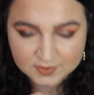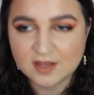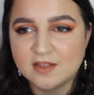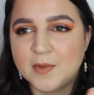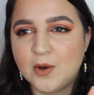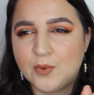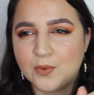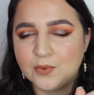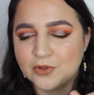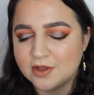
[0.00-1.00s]
They smell
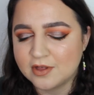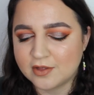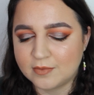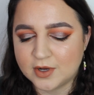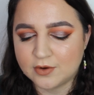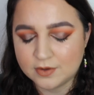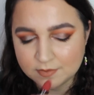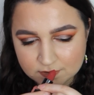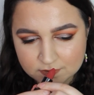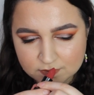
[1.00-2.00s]
gorgeous. Oh my
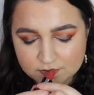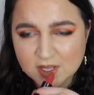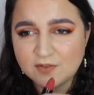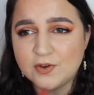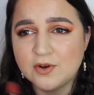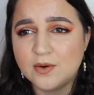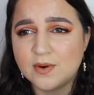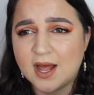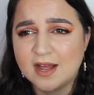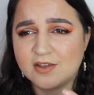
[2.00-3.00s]
god, if you
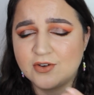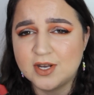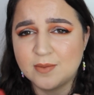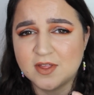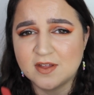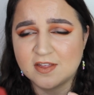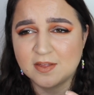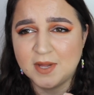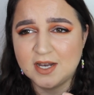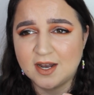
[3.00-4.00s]
don't like your lipstick
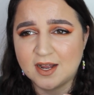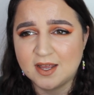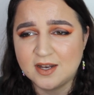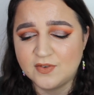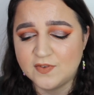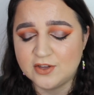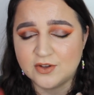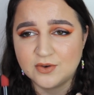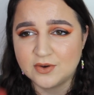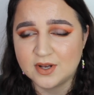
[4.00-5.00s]
smelling like anything,
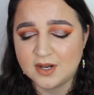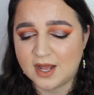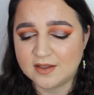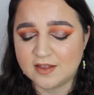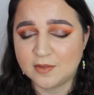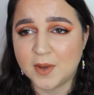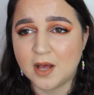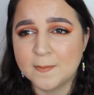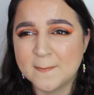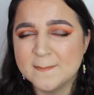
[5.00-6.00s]
you're not gonna like these.
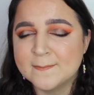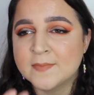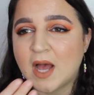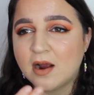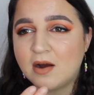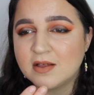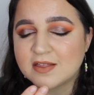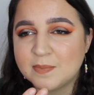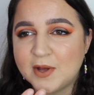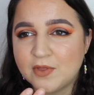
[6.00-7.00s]
But I
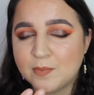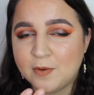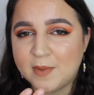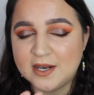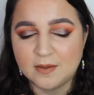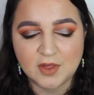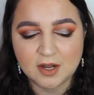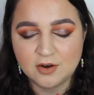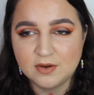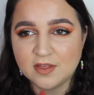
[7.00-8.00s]
can't smell them on my lips. I
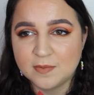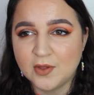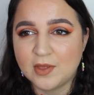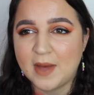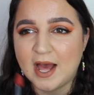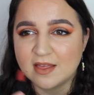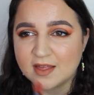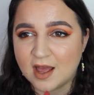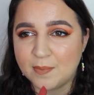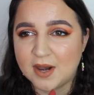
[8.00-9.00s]
can only smell them
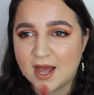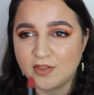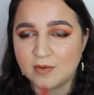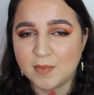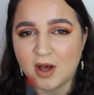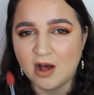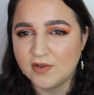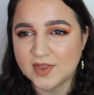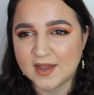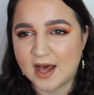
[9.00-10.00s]
as I apply them, but
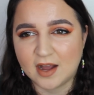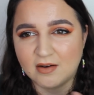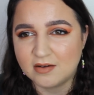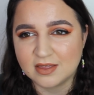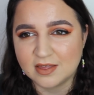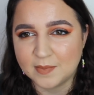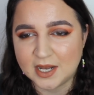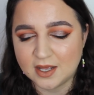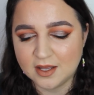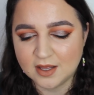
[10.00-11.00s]
after that I can't
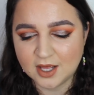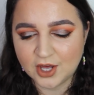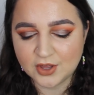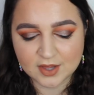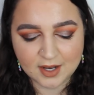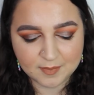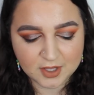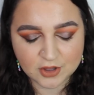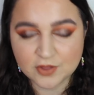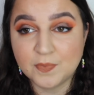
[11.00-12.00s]
smell it. So let
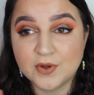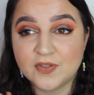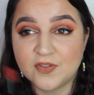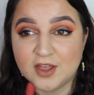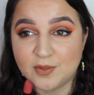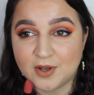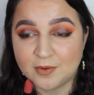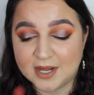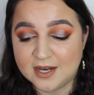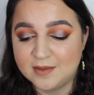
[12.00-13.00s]
me just put this one
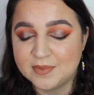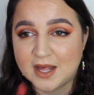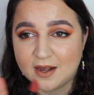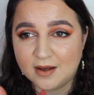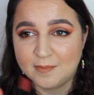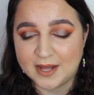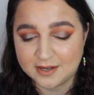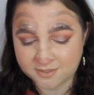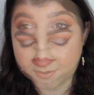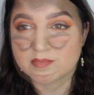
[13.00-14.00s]
on my lips and come
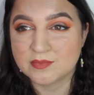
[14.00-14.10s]
back.